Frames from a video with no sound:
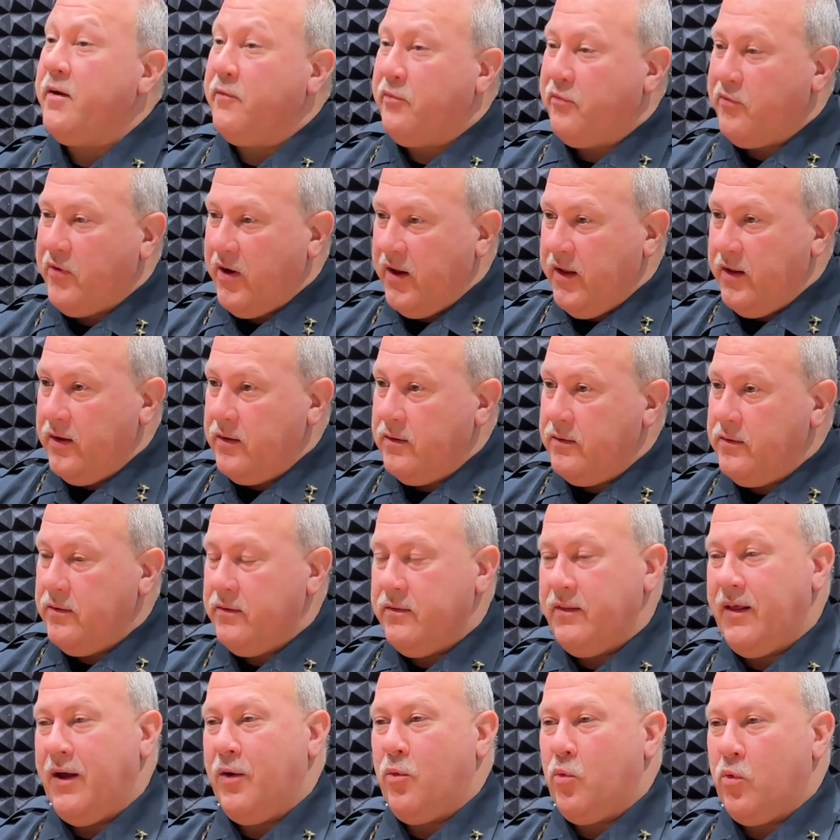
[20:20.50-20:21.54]
a friend
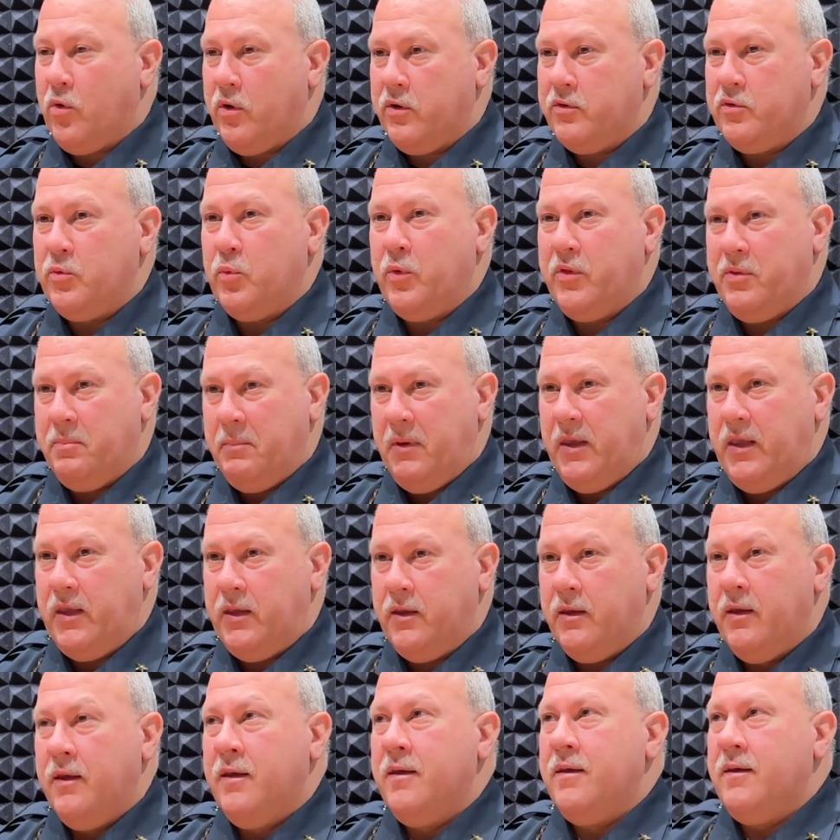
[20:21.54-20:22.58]
that worked with me,